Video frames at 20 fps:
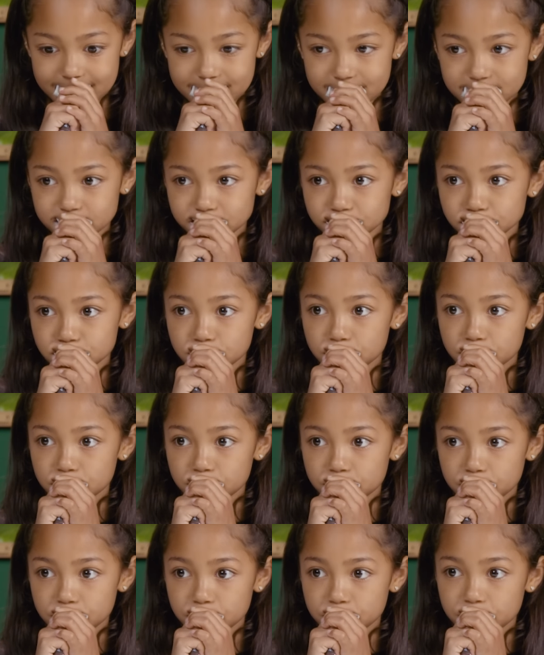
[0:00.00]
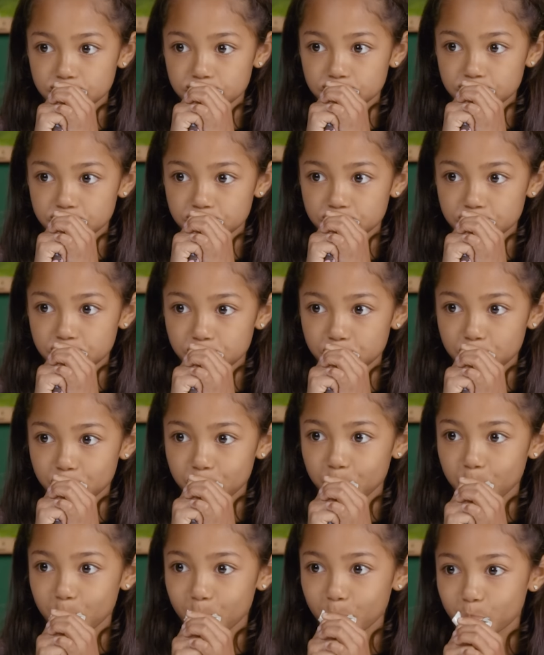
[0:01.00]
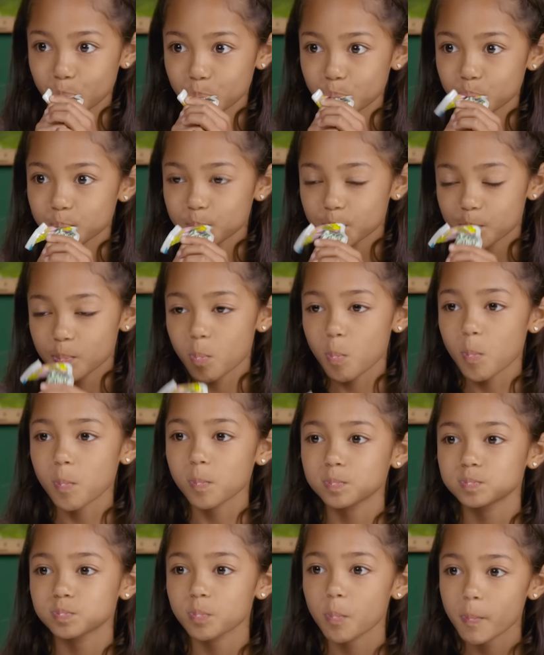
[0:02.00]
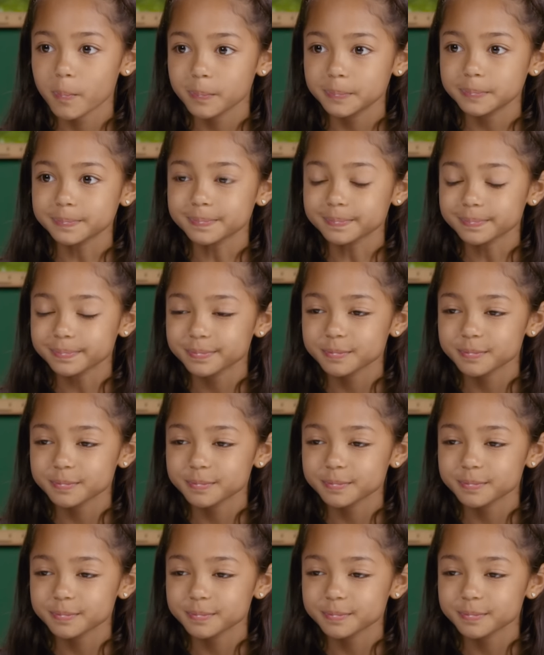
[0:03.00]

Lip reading: Nobody speaks.